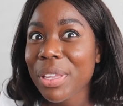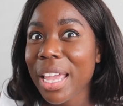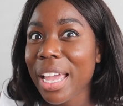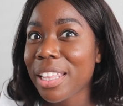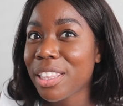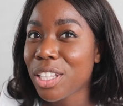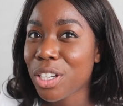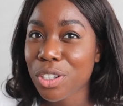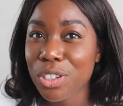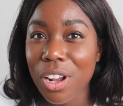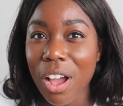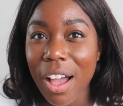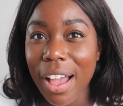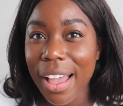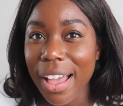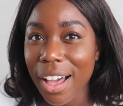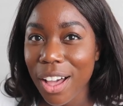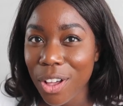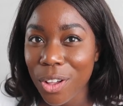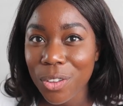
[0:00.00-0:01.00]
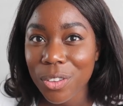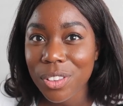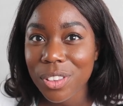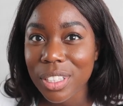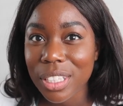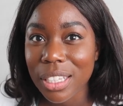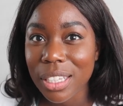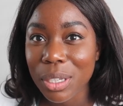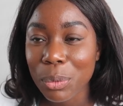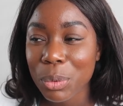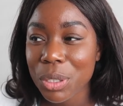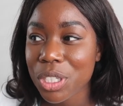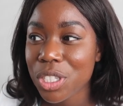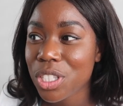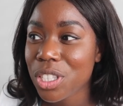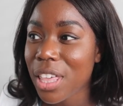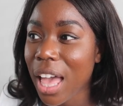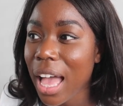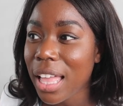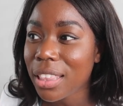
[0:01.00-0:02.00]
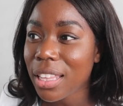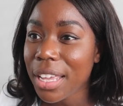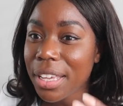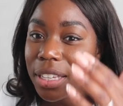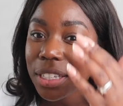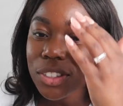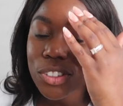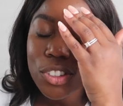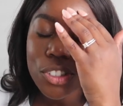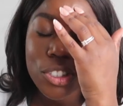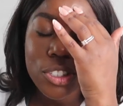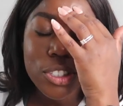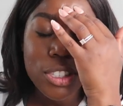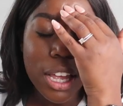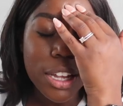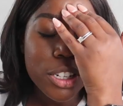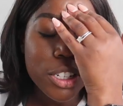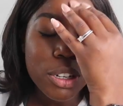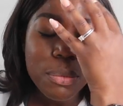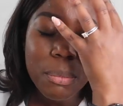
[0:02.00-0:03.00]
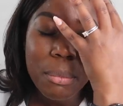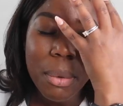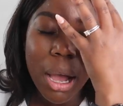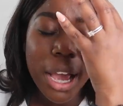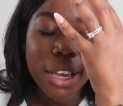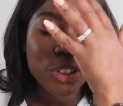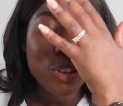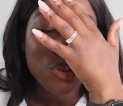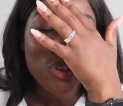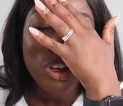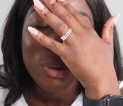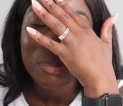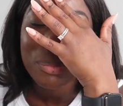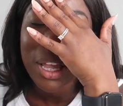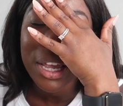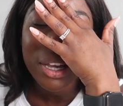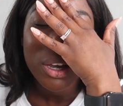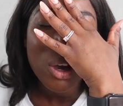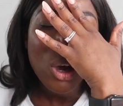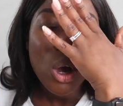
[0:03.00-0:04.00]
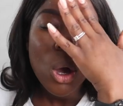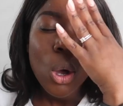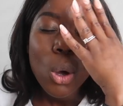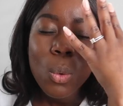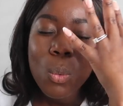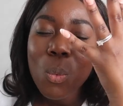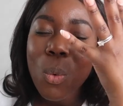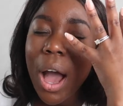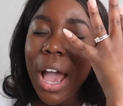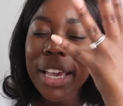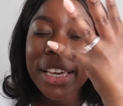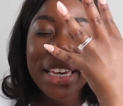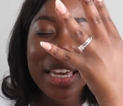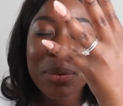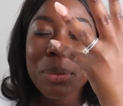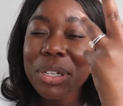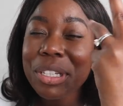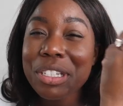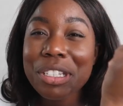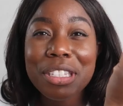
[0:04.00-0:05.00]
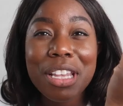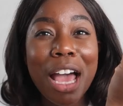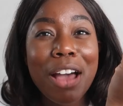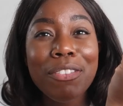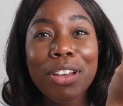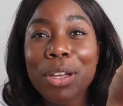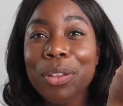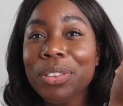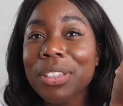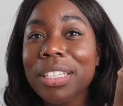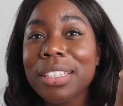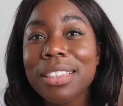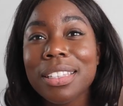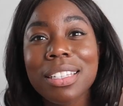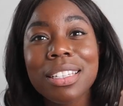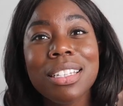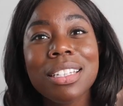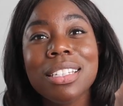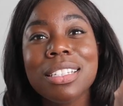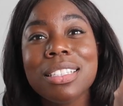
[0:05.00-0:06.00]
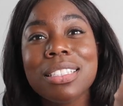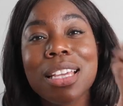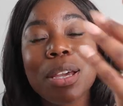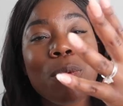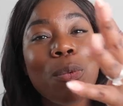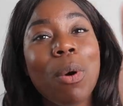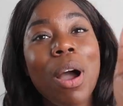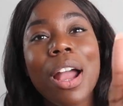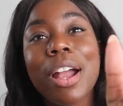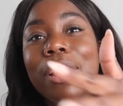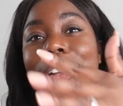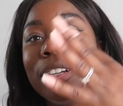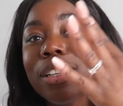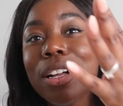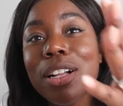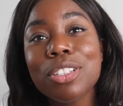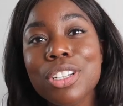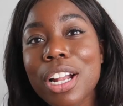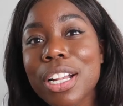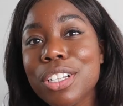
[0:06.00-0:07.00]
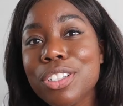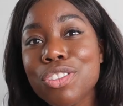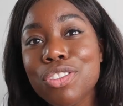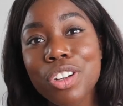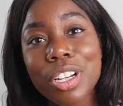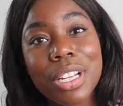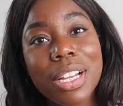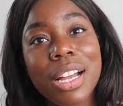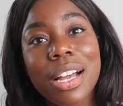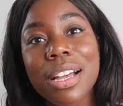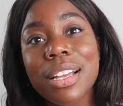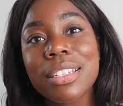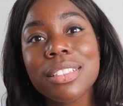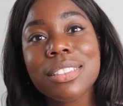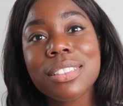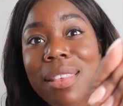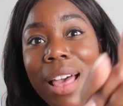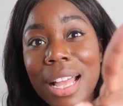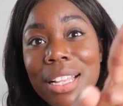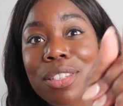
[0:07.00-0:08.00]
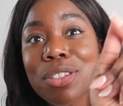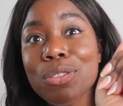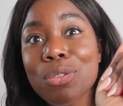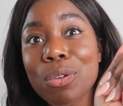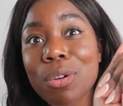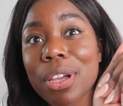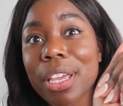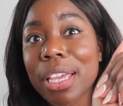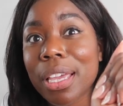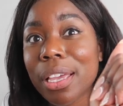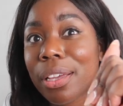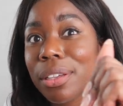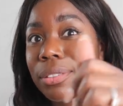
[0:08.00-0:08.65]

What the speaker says: and they're not healthy, which that like is just such a mind trip. Like, why can't we just have healthy things? Like, why are y'all trying to trick us? That's annoying.